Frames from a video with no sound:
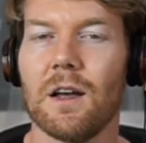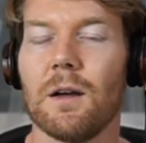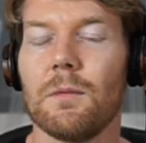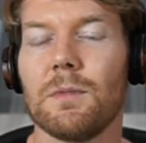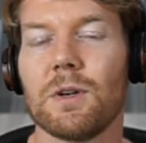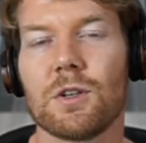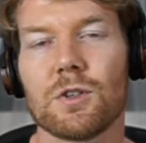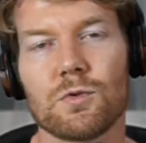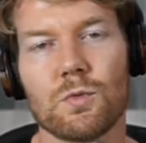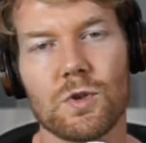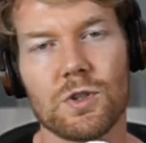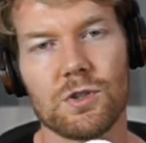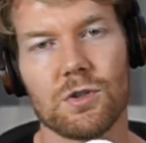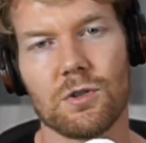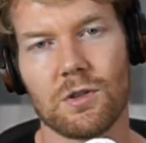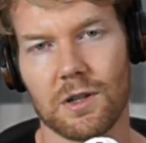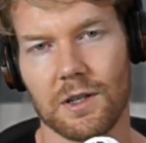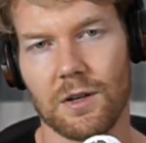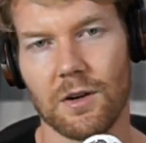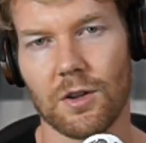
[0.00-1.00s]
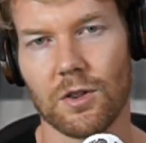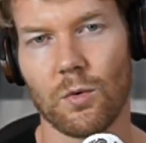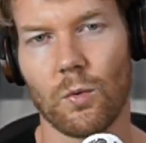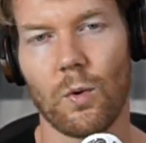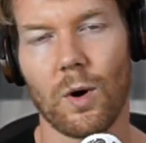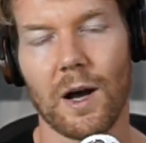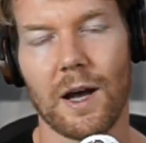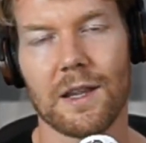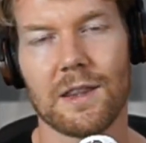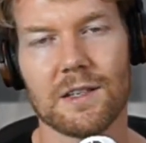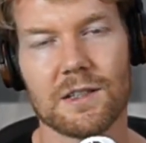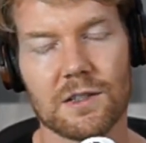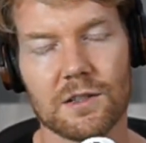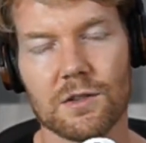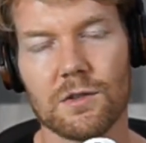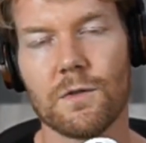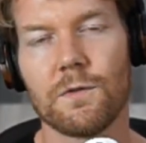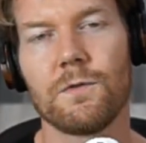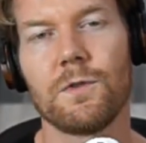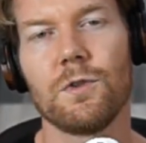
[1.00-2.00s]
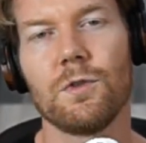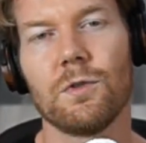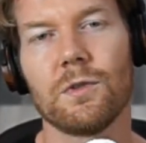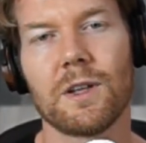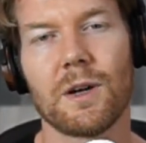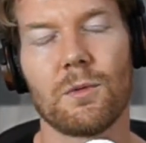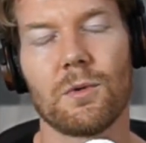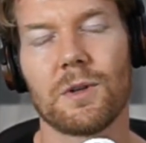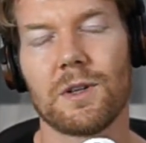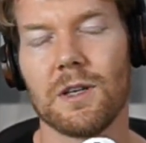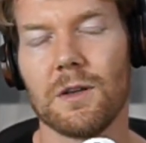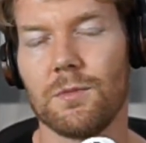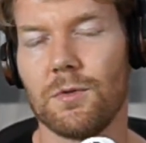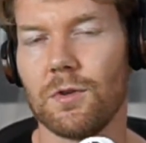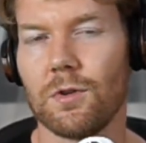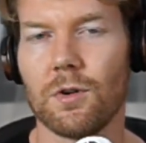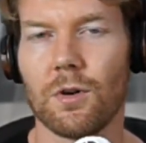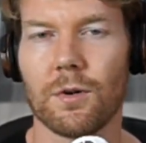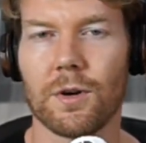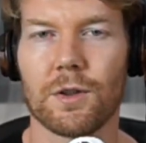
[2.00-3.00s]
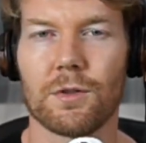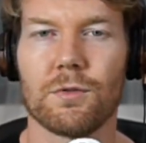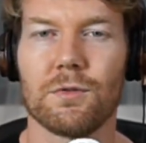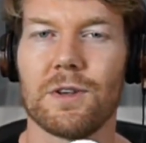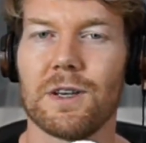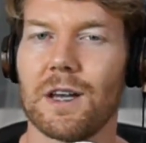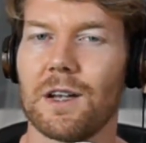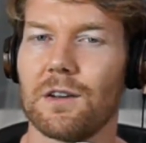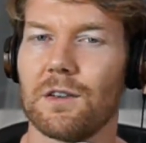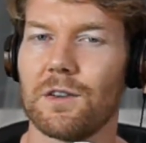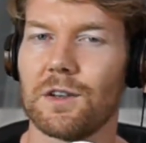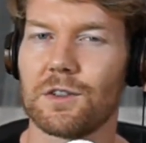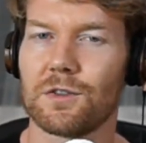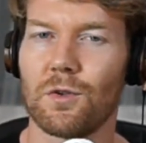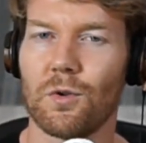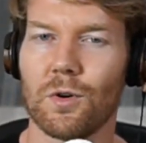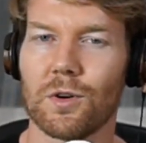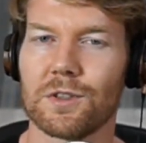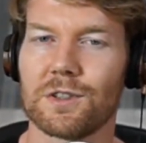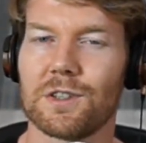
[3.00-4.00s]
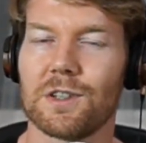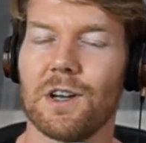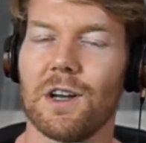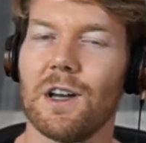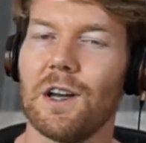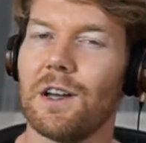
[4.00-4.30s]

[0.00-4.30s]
because once you're clear on the why, this is the fuel that will keep you going through the end of this course.